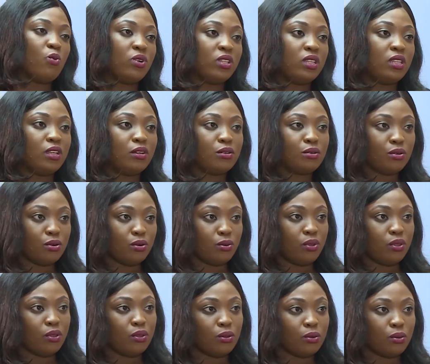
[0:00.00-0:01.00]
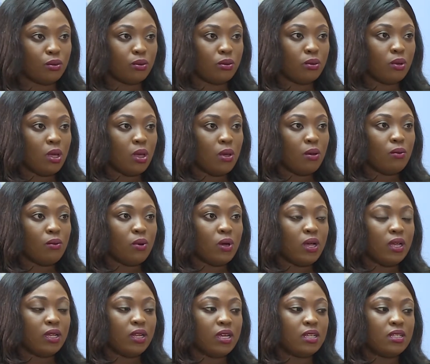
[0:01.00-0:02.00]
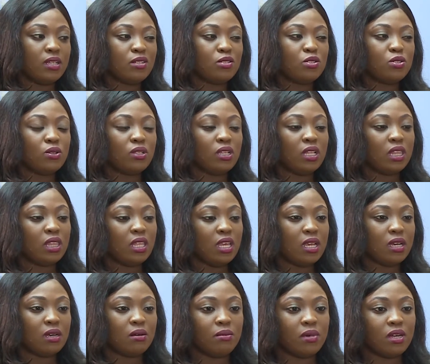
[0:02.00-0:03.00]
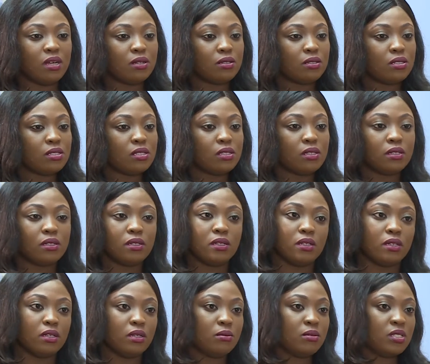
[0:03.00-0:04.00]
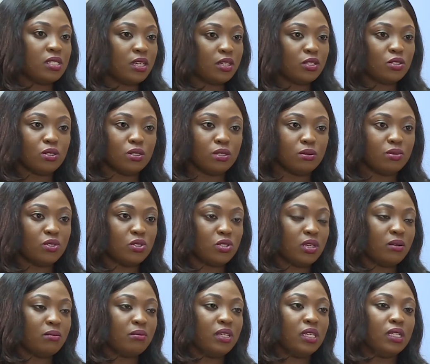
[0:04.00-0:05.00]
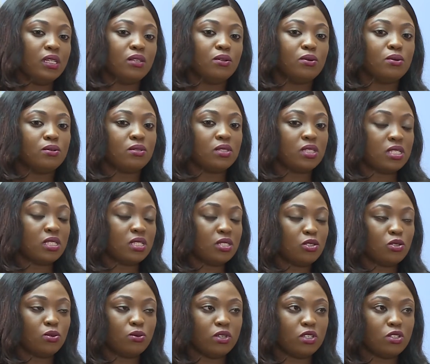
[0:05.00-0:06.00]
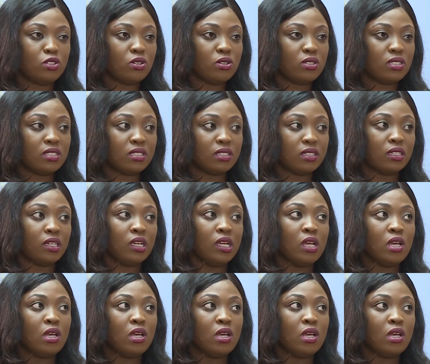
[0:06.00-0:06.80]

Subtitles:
what they're going through, right? And then so the thing about sexual abuse and being in all these situations is that